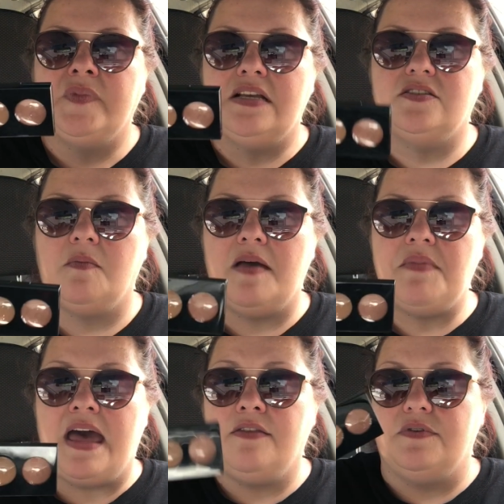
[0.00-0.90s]
and so my
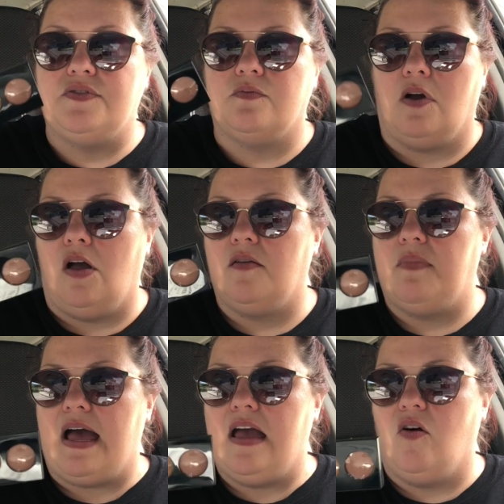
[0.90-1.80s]
math was wrong
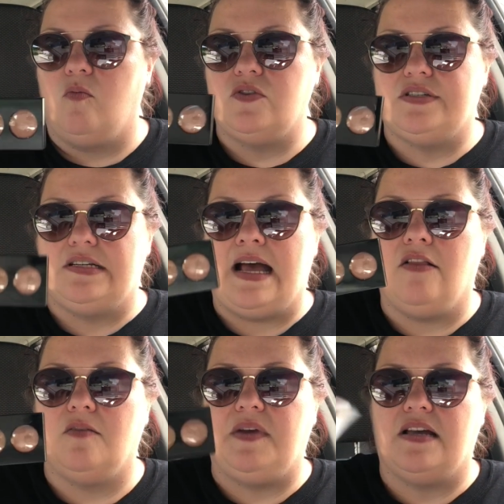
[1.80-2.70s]
by almost a
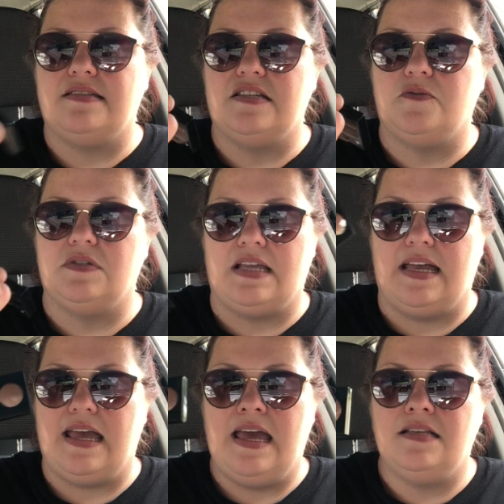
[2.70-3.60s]
dollar because this was
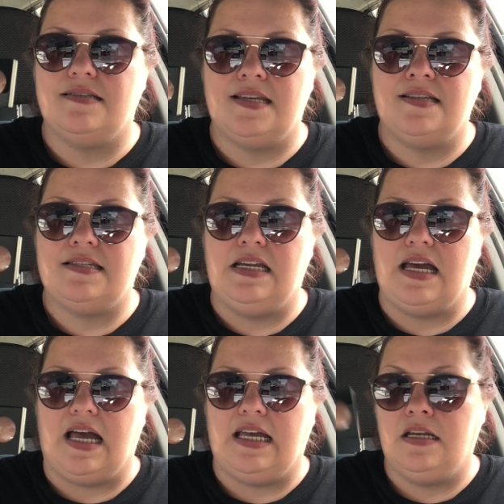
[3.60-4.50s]
like
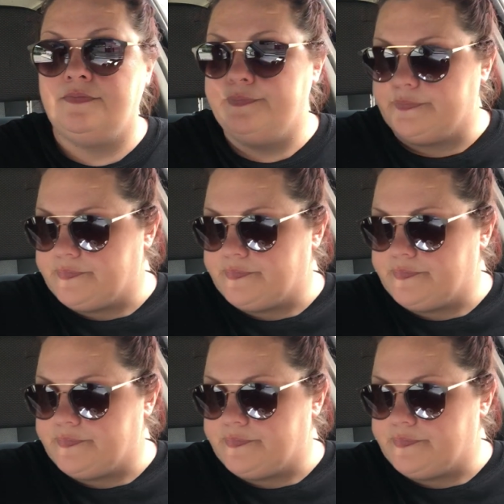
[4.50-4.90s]
8.69.